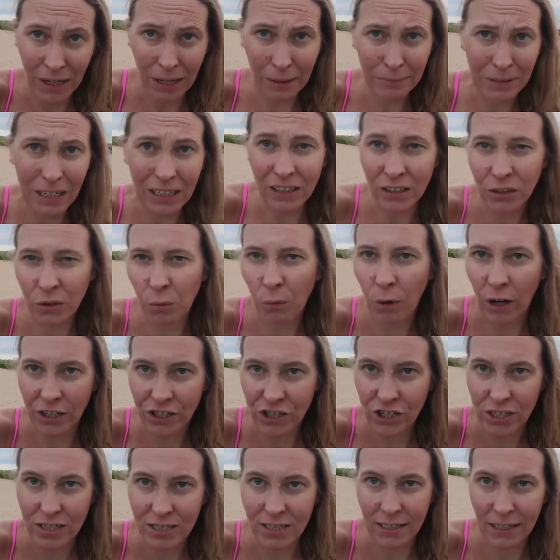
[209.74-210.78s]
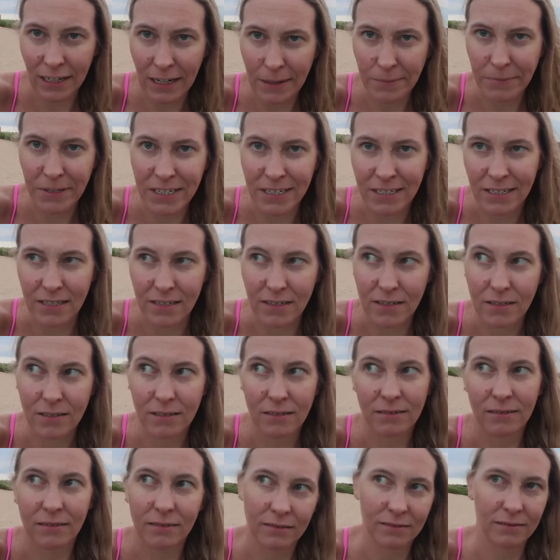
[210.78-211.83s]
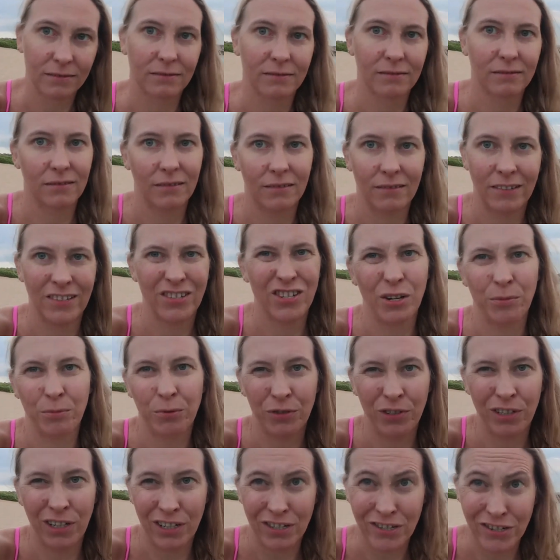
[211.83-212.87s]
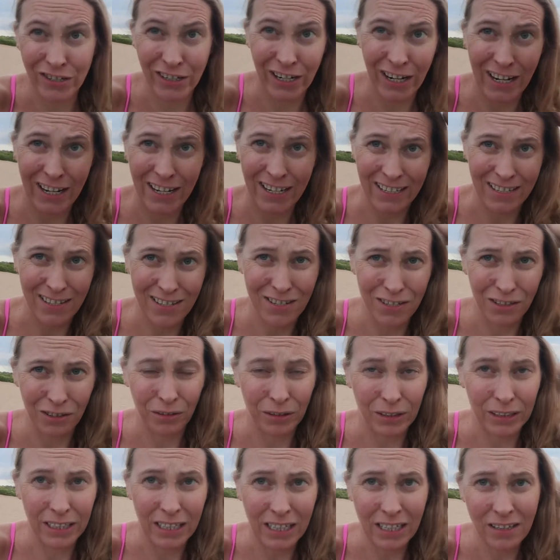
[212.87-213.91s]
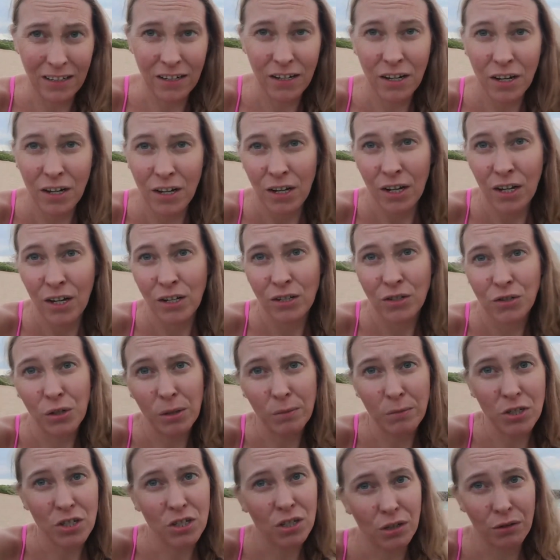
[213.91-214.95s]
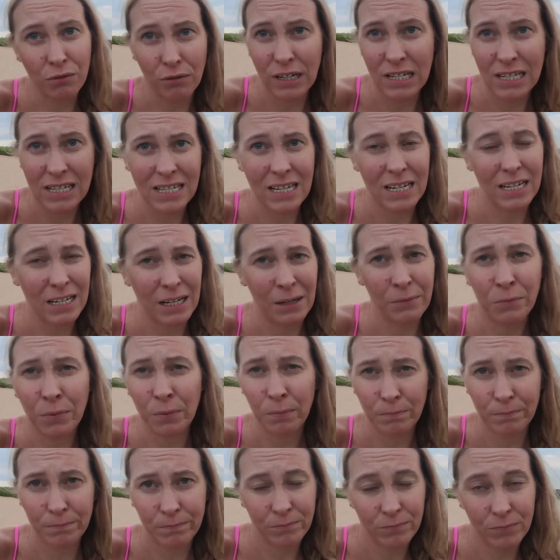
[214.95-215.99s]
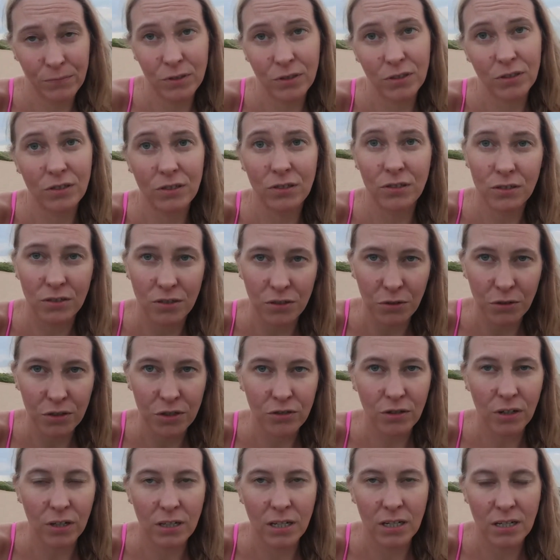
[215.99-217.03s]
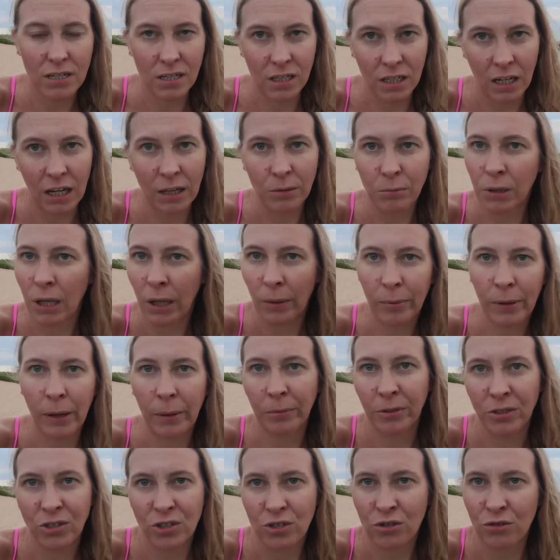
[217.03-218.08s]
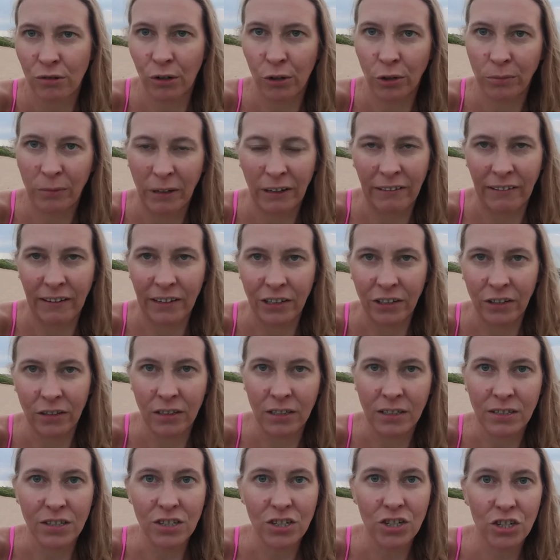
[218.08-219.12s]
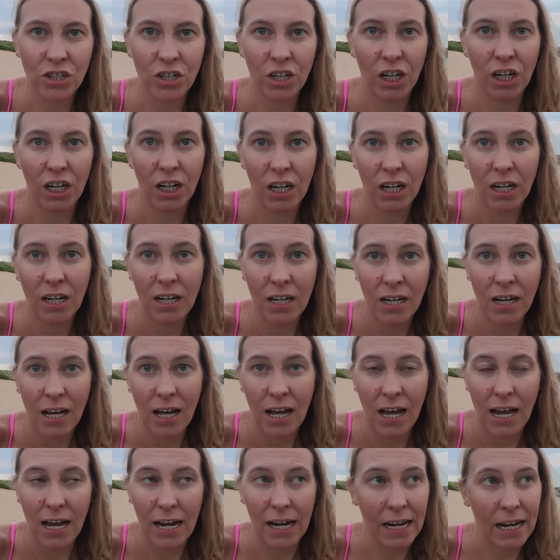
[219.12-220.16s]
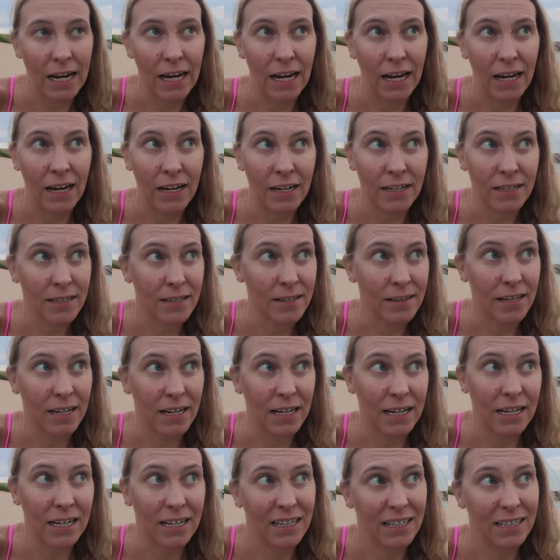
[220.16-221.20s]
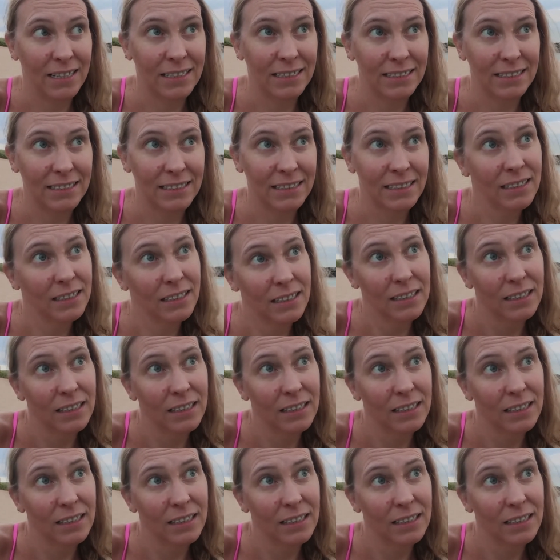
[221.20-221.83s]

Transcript: I'm not going to wash it today because I shampooed it yesterday. It's still clean. So I'm just going to rinse it and do a strand test again, but I'll probably just throw in my regular conditioner. And then